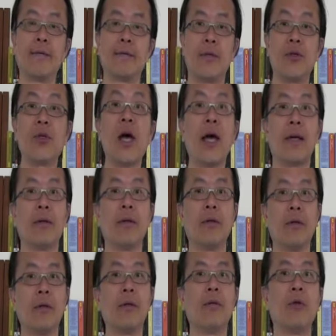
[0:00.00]
design.
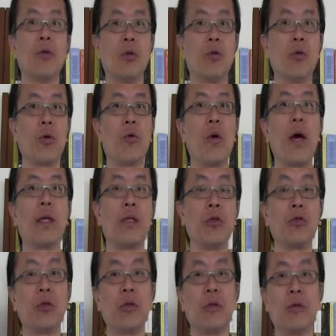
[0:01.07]
You require
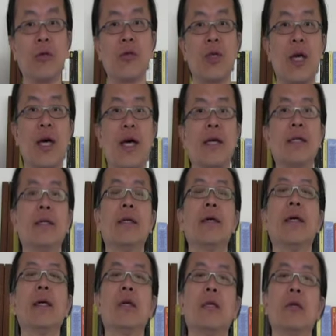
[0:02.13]
additional design.
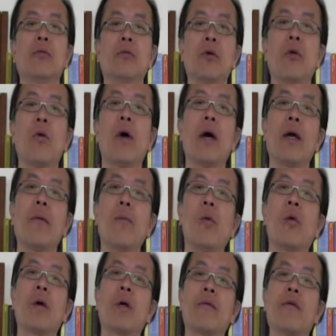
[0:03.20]
You require
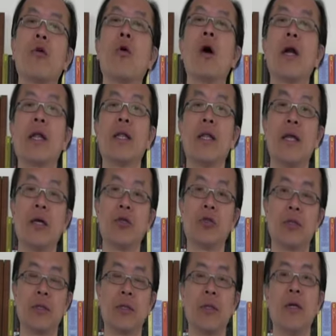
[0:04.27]
more of
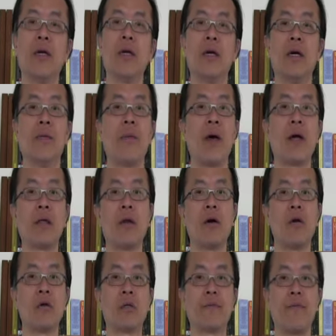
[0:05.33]
coordination among
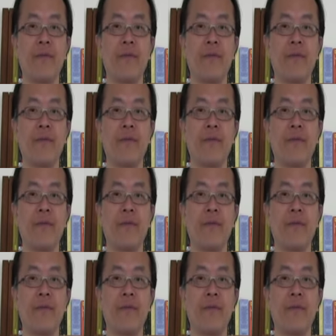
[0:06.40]
those